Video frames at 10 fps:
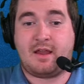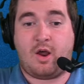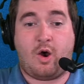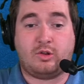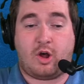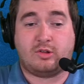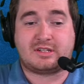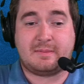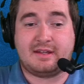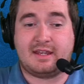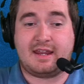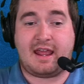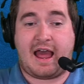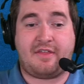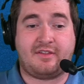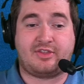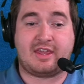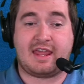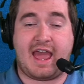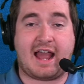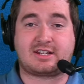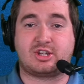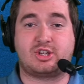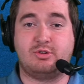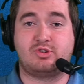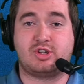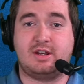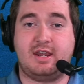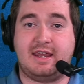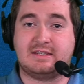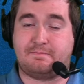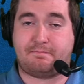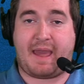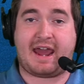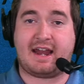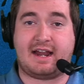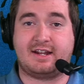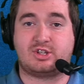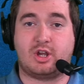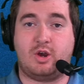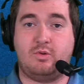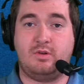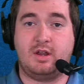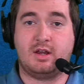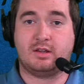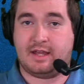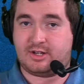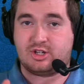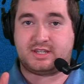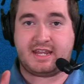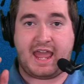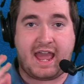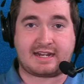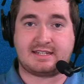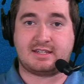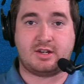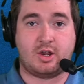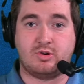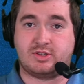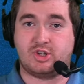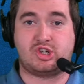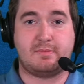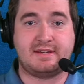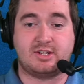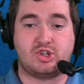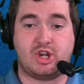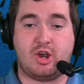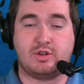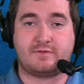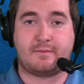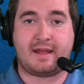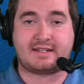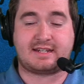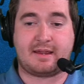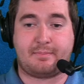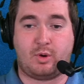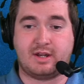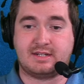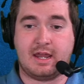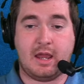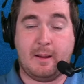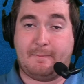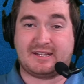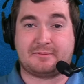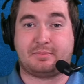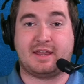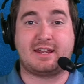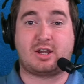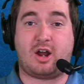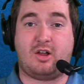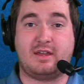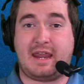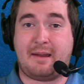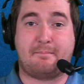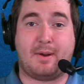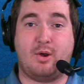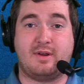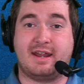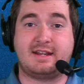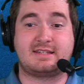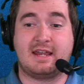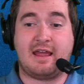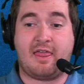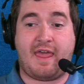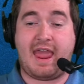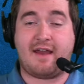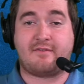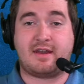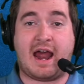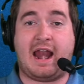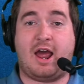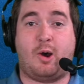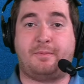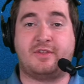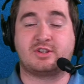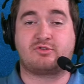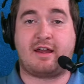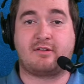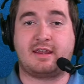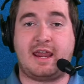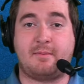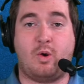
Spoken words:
Ultimately, I think the execution is bad on its own. Like, just the X's and O's, the Jimmys and Joes from that standpoint. But the play calling and Bo Nix, they have not helped this ground game